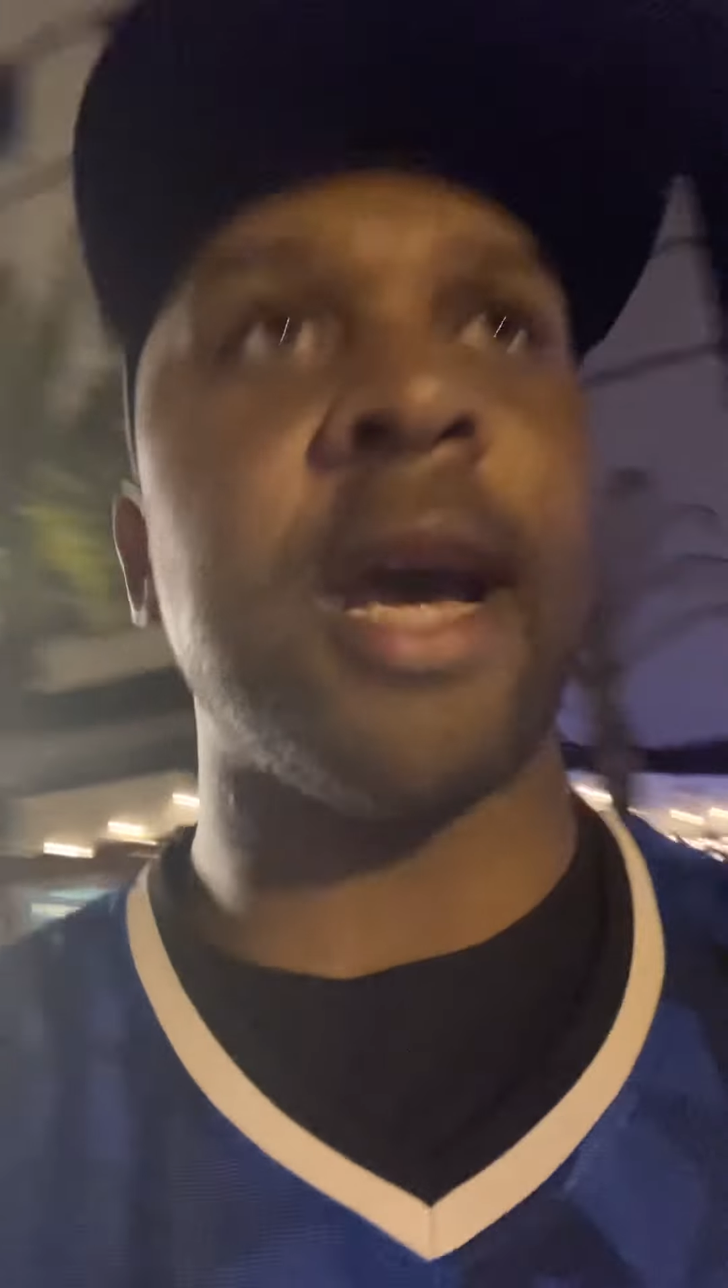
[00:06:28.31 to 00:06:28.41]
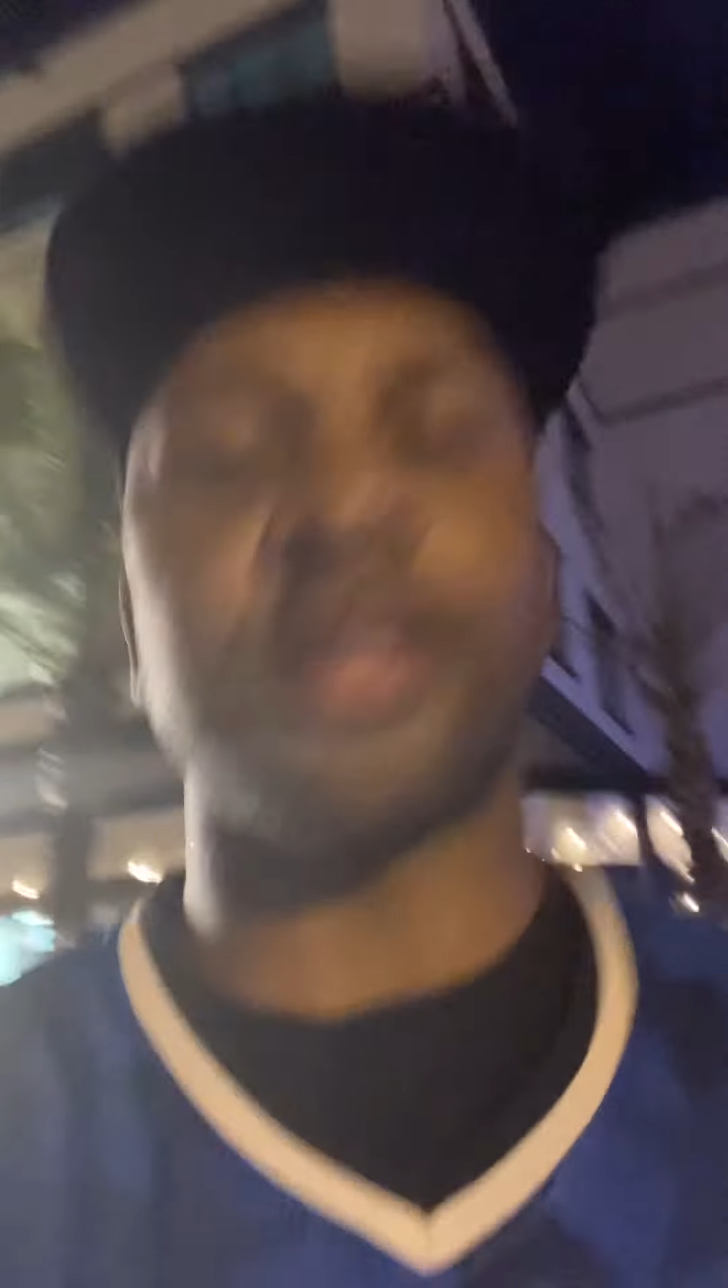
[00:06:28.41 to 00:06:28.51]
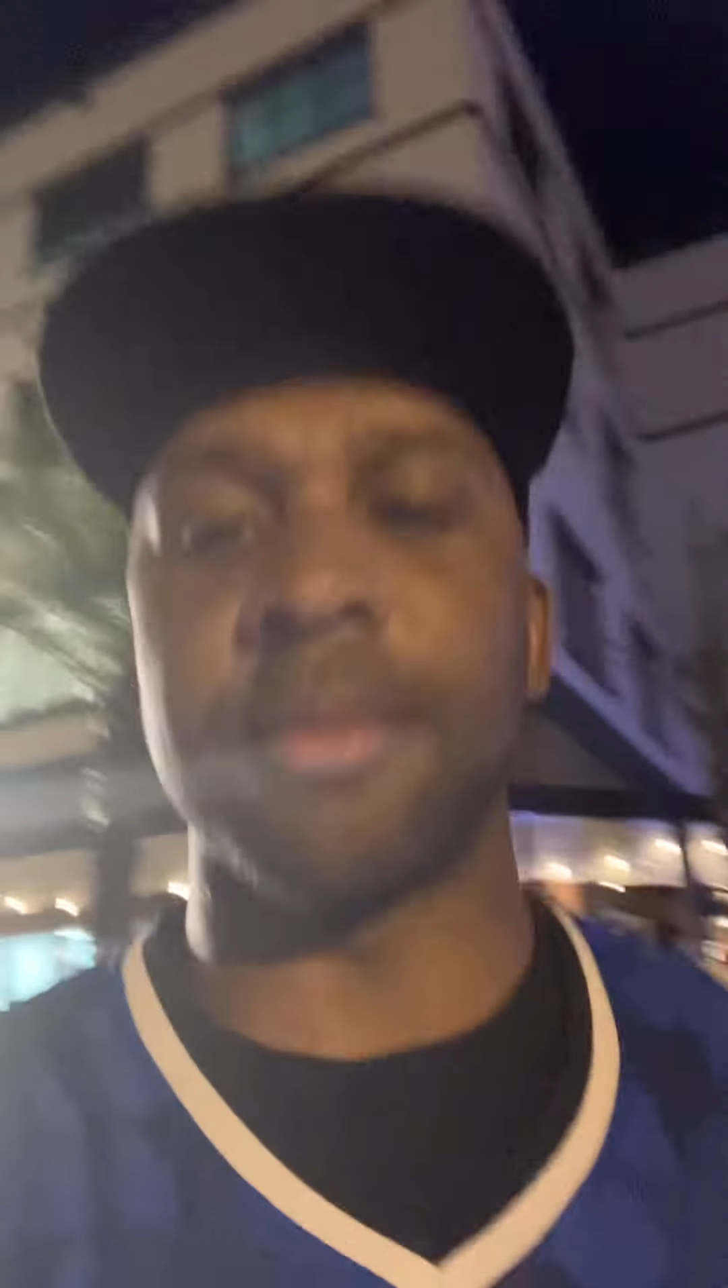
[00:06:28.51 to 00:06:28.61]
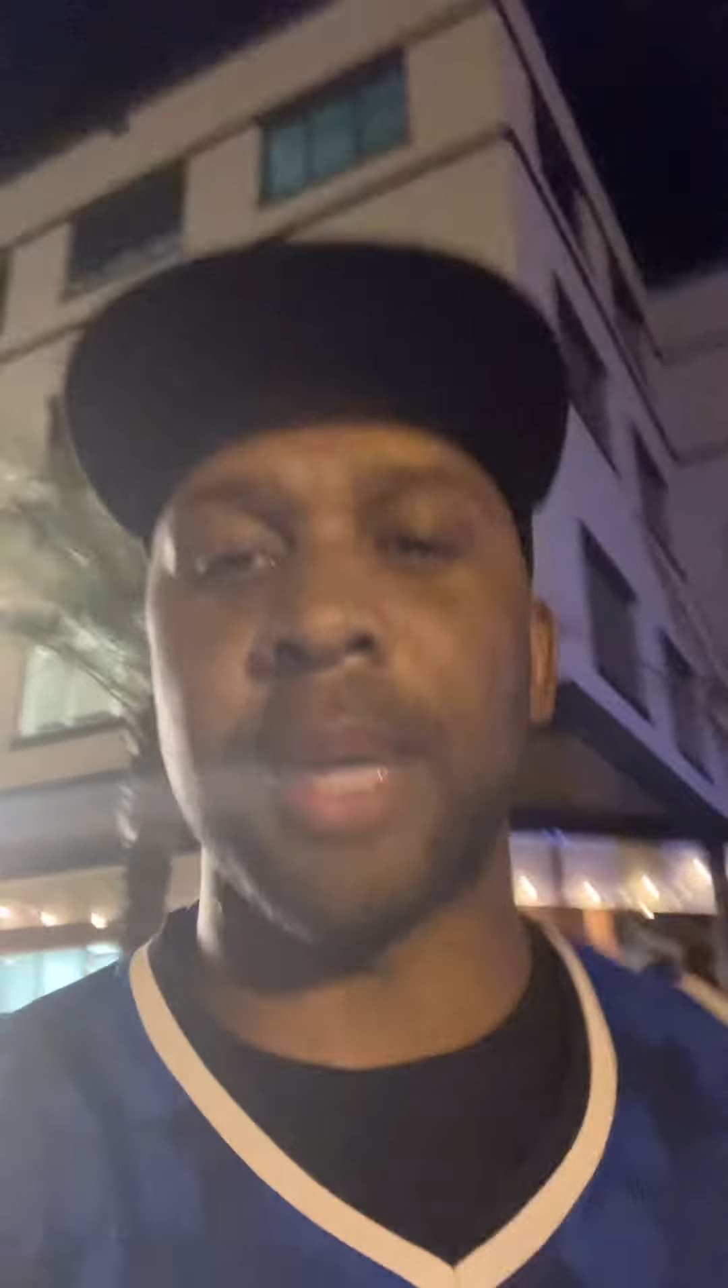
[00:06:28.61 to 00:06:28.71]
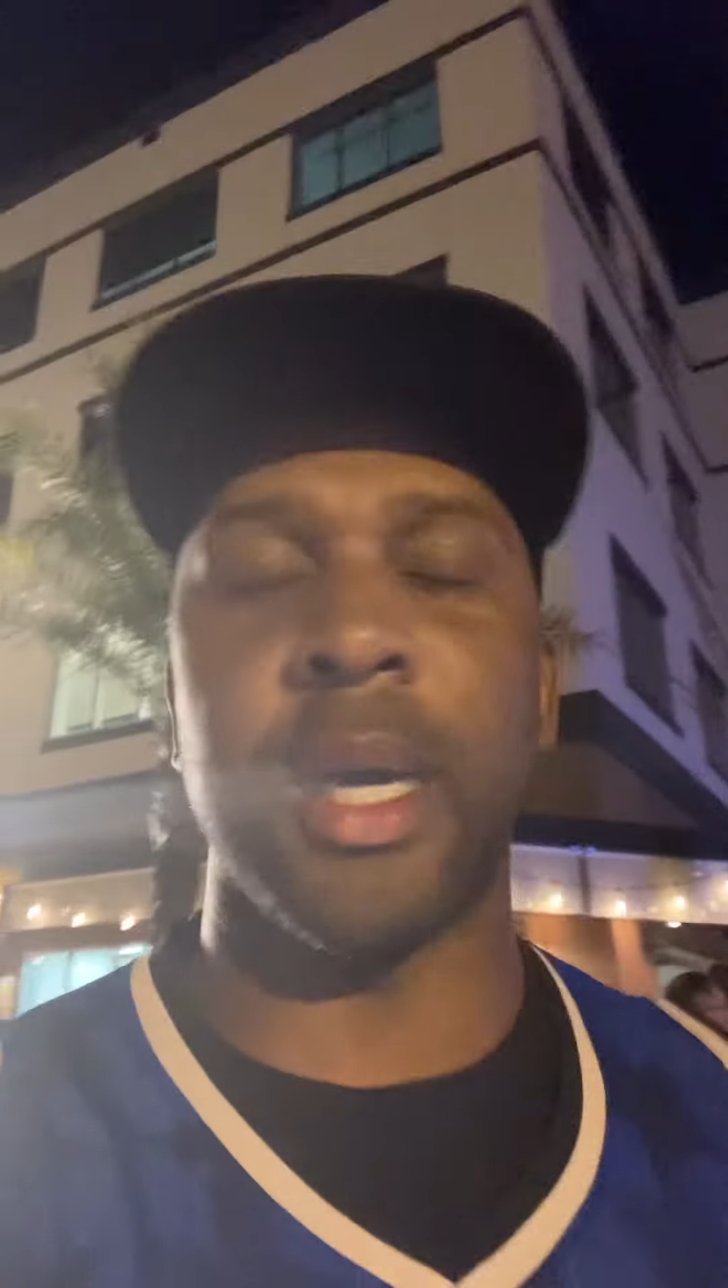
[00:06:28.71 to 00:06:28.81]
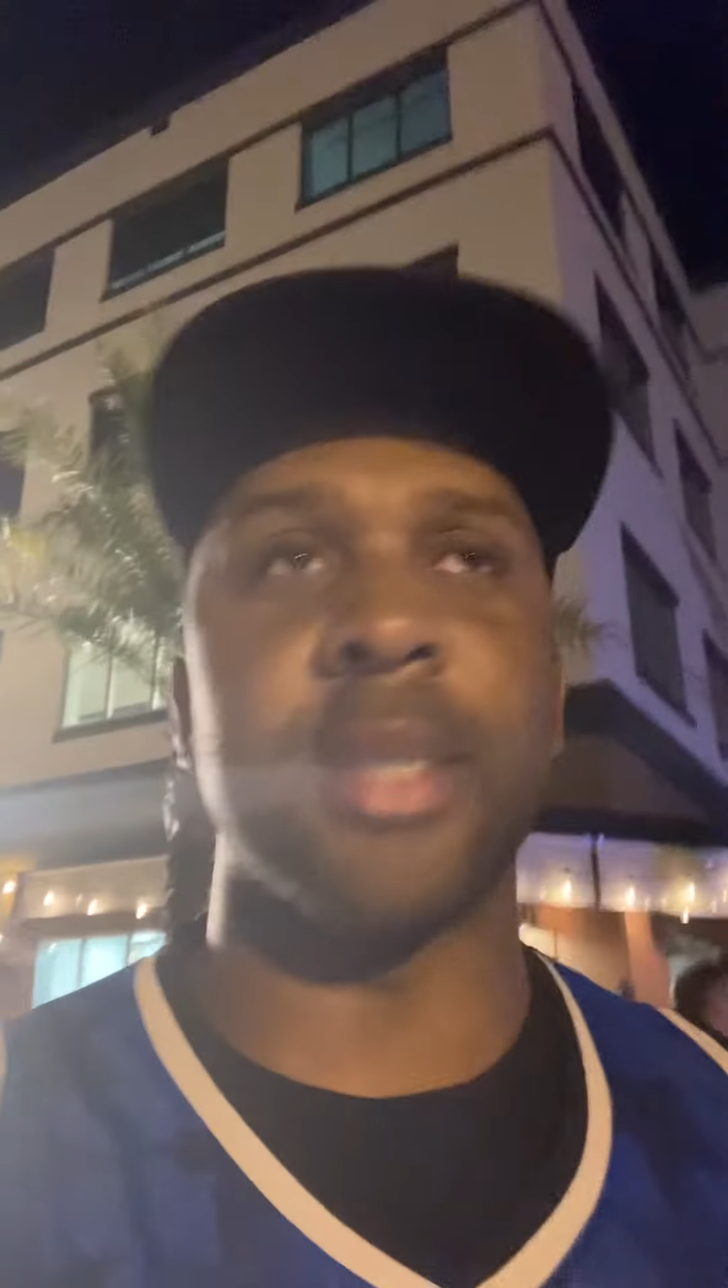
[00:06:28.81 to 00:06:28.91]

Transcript: some uh,